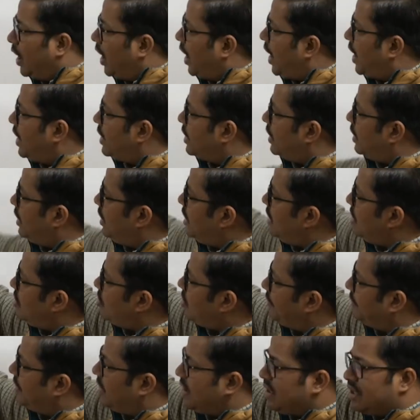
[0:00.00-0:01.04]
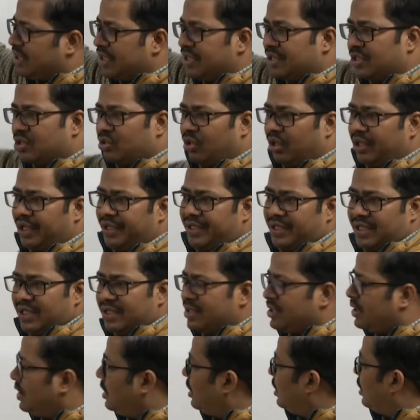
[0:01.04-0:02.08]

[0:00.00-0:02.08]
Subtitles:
at each of these installations